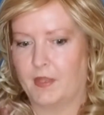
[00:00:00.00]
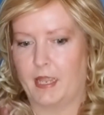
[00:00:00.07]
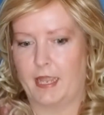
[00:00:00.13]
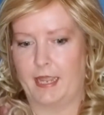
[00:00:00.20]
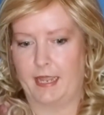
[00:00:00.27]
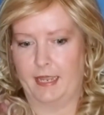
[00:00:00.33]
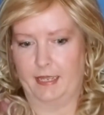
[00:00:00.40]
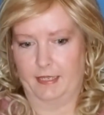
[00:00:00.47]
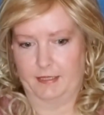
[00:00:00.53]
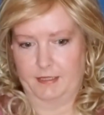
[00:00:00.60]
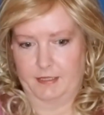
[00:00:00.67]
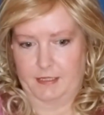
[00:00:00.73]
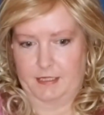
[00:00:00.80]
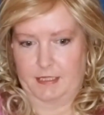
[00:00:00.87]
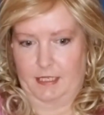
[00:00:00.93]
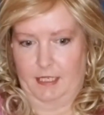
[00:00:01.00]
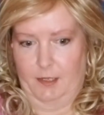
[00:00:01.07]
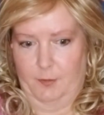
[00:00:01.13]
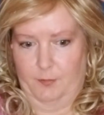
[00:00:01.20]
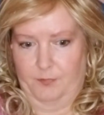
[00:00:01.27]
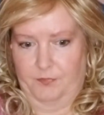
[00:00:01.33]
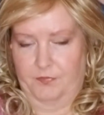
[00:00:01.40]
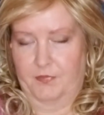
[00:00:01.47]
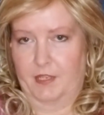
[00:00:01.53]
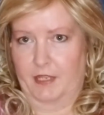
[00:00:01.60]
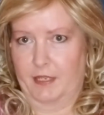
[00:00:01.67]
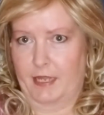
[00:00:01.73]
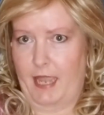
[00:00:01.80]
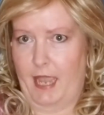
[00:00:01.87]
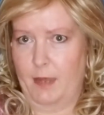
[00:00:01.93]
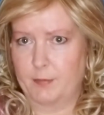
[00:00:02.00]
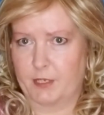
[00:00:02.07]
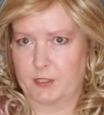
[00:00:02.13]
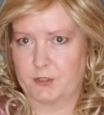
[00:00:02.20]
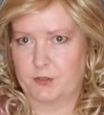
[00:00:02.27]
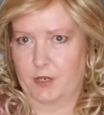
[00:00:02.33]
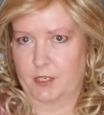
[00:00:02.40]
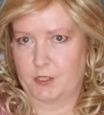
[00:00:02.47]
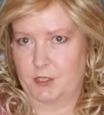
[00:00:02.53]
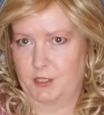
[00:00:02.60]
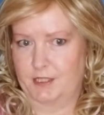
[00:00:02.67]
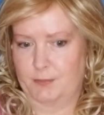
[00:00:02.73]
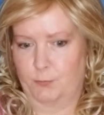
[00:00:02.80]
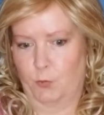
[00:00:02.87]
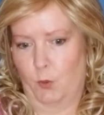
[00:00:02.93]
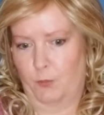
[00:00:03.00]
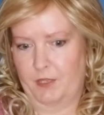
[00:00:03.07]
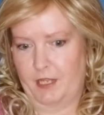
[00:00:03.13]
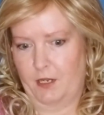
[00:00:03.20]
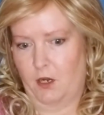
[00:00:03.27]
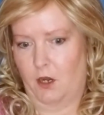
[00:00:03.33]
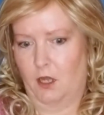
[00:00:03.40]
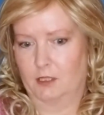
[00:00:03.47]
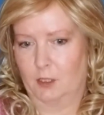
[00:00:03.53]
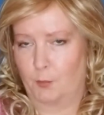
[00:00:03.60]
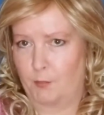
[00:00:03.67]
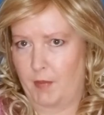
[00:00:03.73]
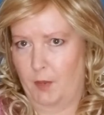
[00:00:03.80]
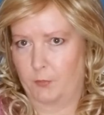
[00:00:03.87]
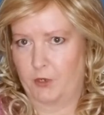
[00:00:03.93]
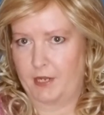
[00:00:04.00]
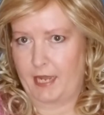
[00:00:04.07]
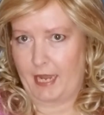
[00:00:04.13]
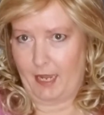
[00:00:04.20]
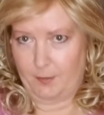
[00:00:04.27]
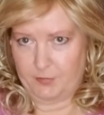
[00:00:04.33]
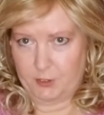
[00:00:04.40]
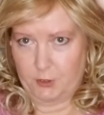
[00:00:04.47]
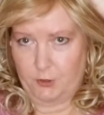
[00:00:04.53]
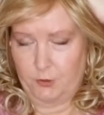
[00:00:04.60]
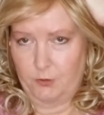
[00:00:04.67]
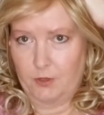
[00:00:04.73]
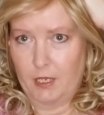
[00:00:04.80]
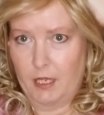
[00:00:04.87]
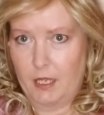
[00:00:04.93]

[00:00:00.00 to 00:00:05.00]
and the cap construction is what they call a memory cap too.